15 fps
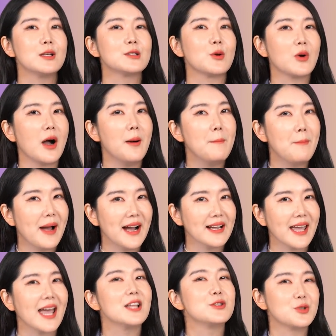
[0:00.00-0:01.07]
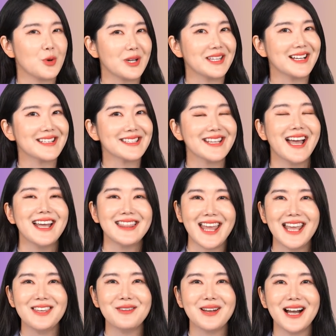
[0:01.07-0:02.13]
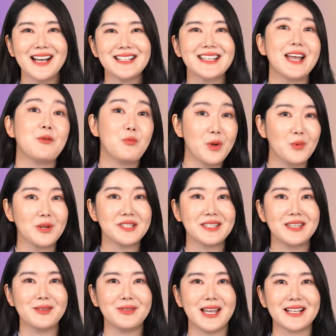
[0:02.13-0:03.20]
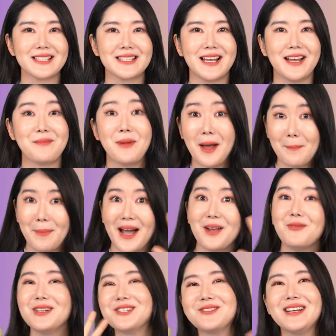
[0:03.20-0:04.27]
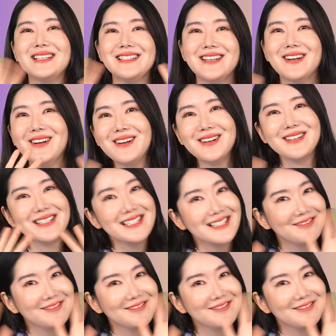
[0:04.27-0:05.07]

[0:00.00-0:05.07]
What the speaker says: so come back and join us. Thank you guys, and we will see you next time. Bye Wishtrenders!